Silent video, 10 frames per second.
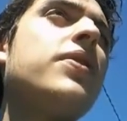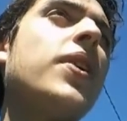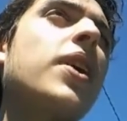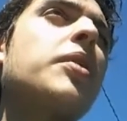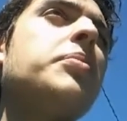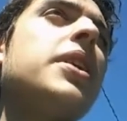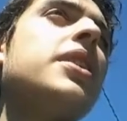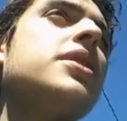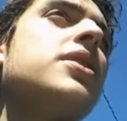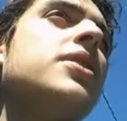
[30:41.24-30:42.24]
Fuck,
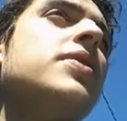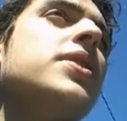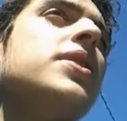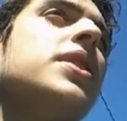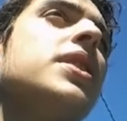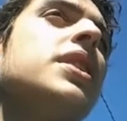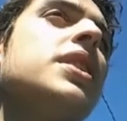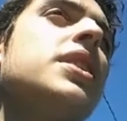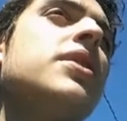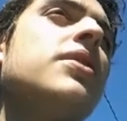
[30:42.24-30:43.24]
man, it's a good movie.
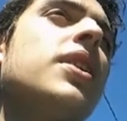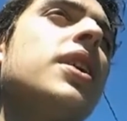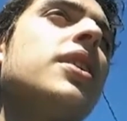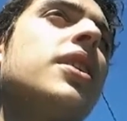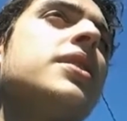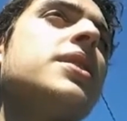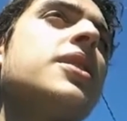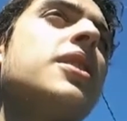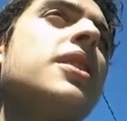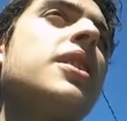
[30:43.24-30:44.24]
Ryan
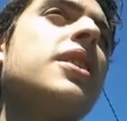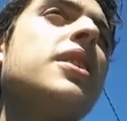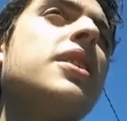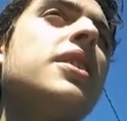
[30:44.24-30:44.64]
Gosling in it.